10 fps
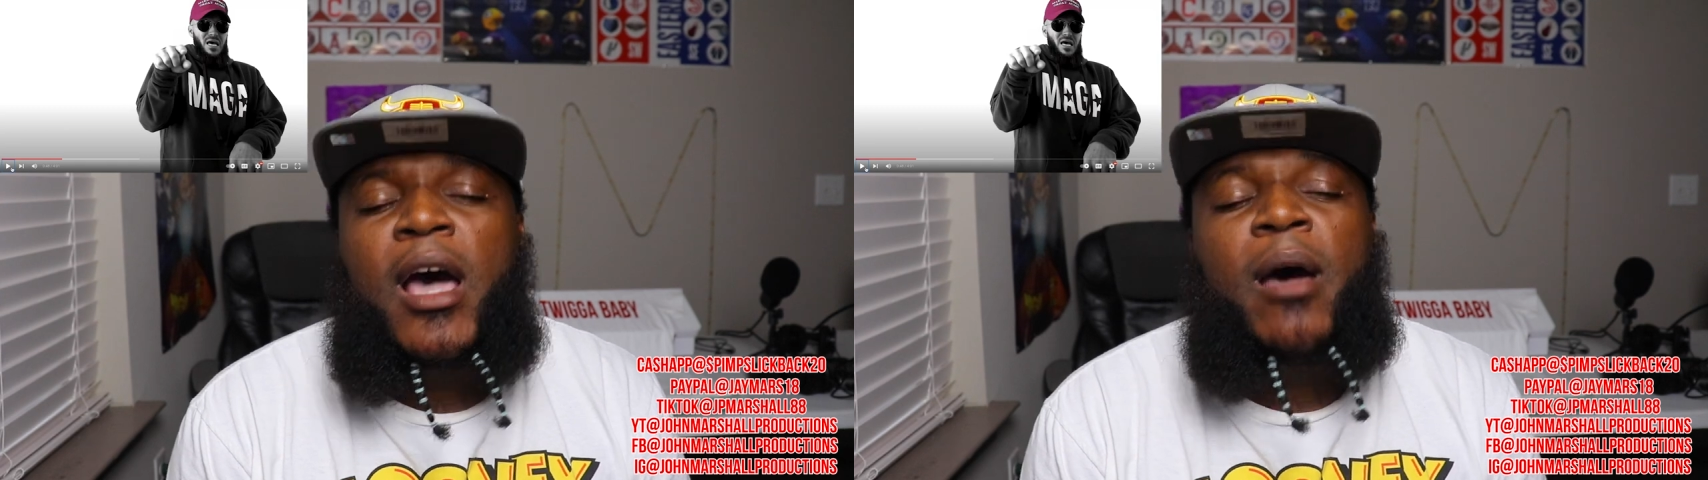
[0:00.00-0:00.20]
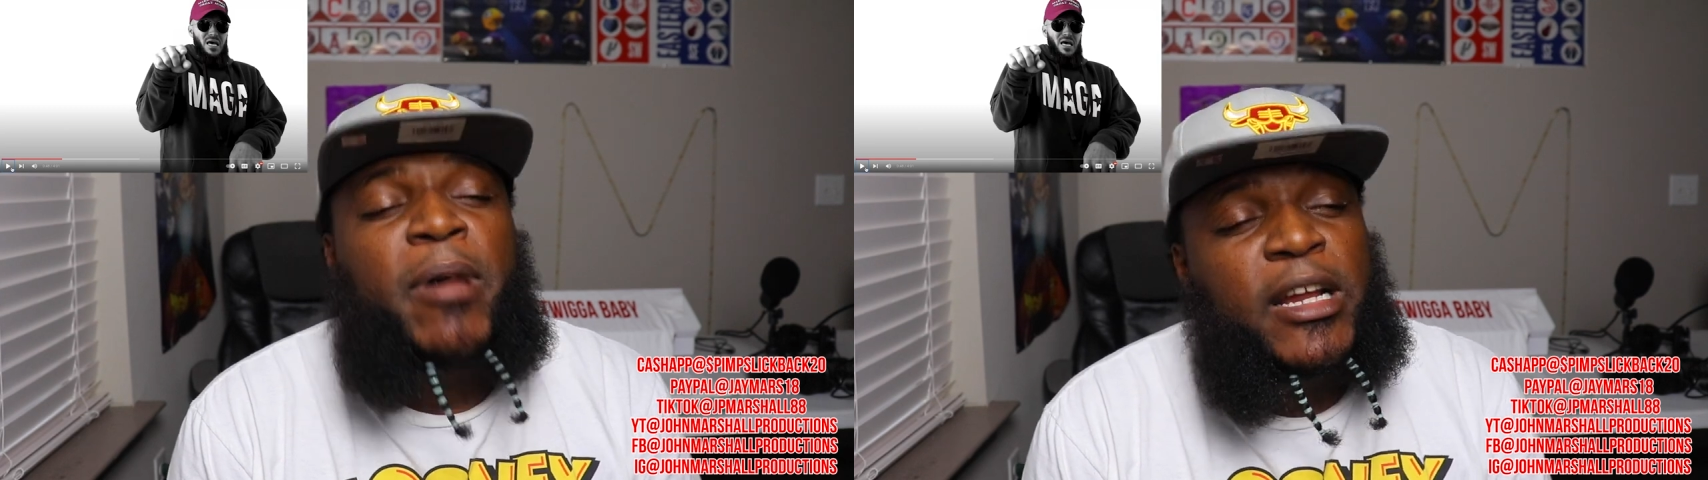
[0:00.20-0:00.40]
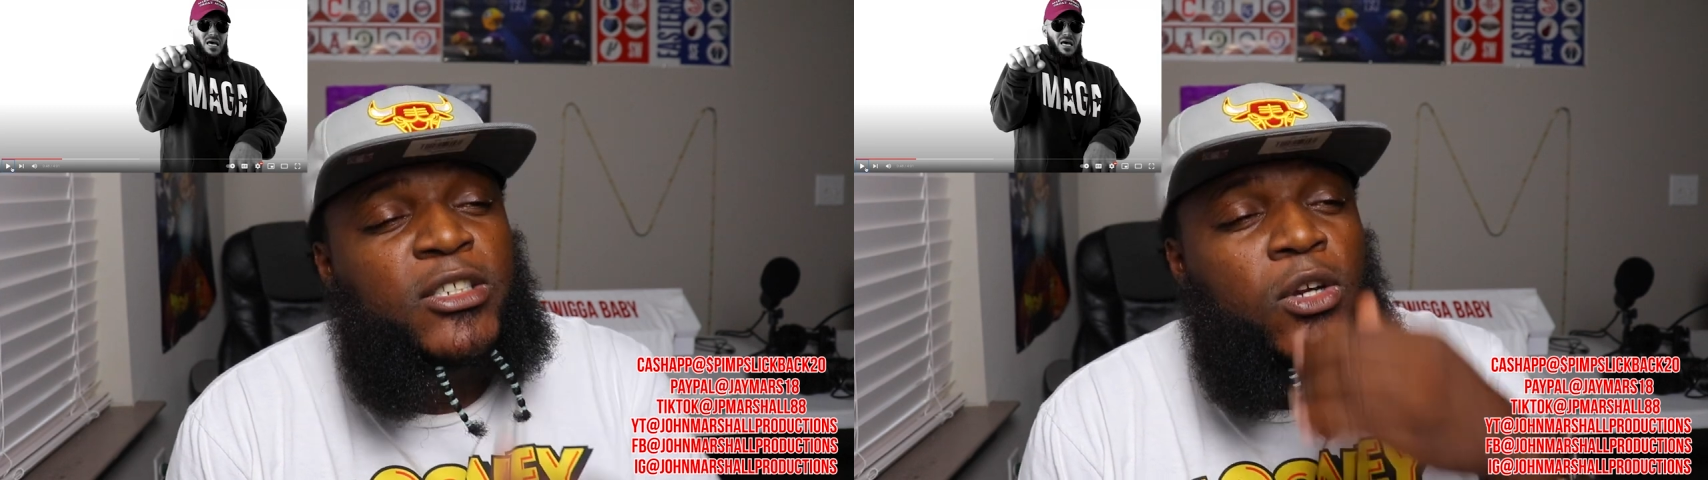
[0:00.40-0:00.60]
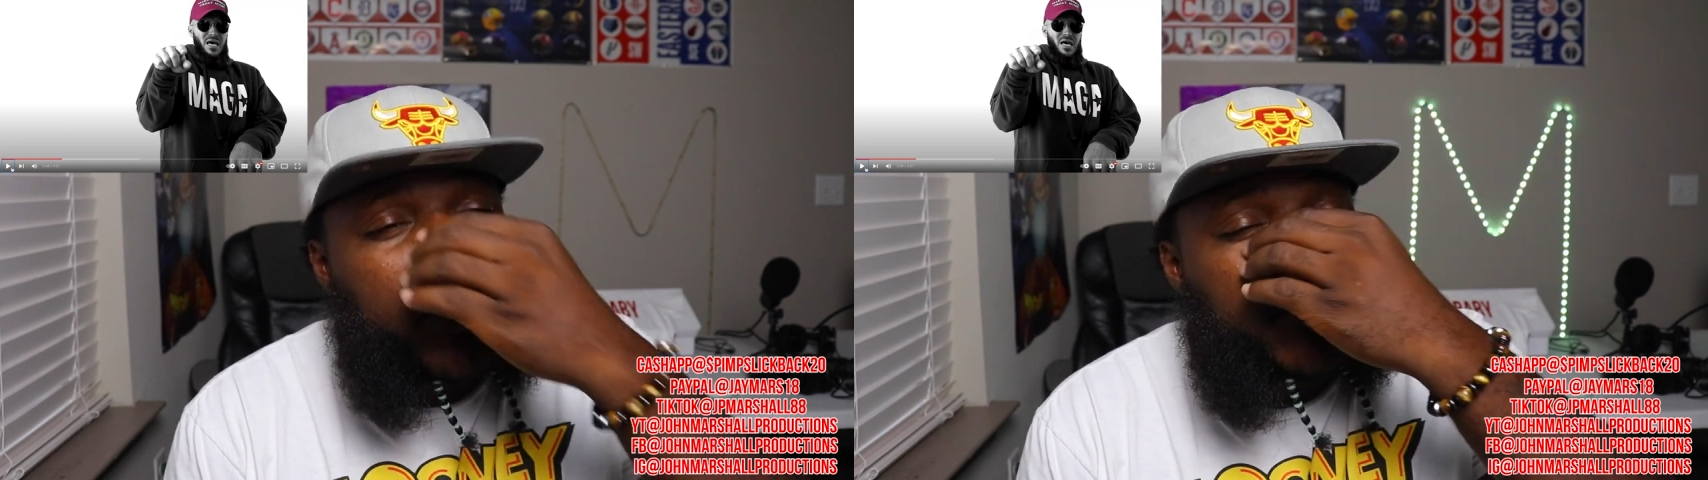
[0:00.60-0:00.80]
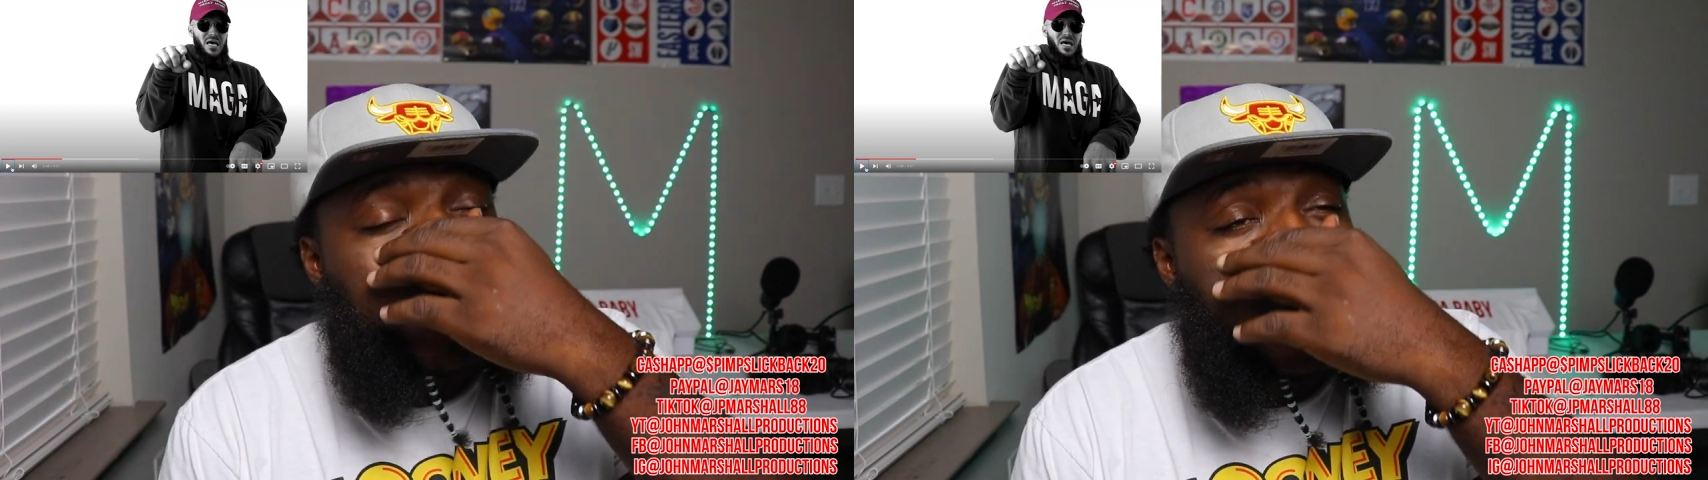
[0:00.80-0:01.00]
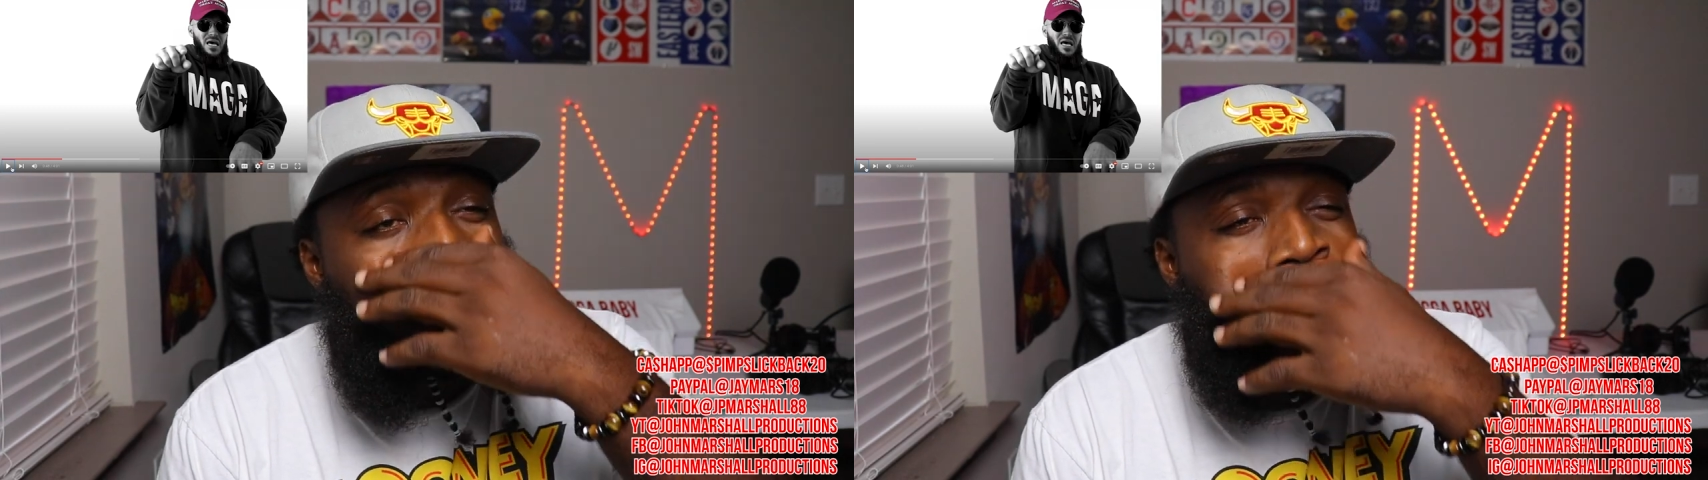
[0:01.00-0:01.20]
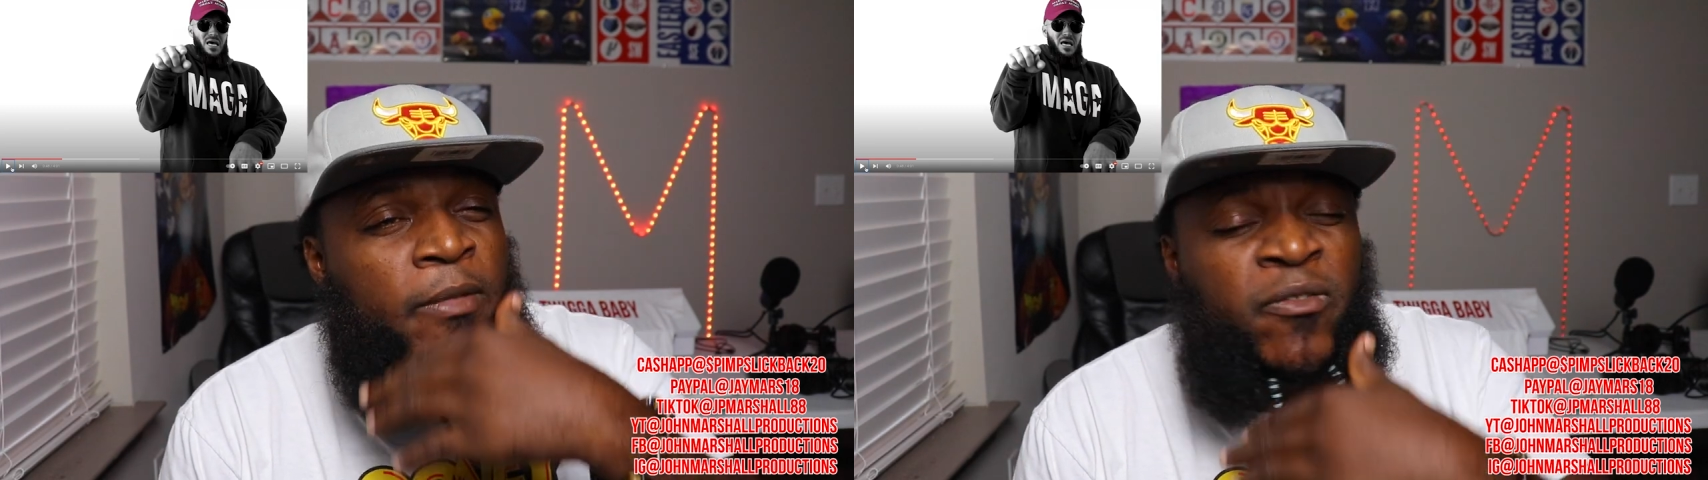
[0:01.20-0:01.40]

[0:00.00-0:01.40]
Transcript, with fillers: I might join it, bro.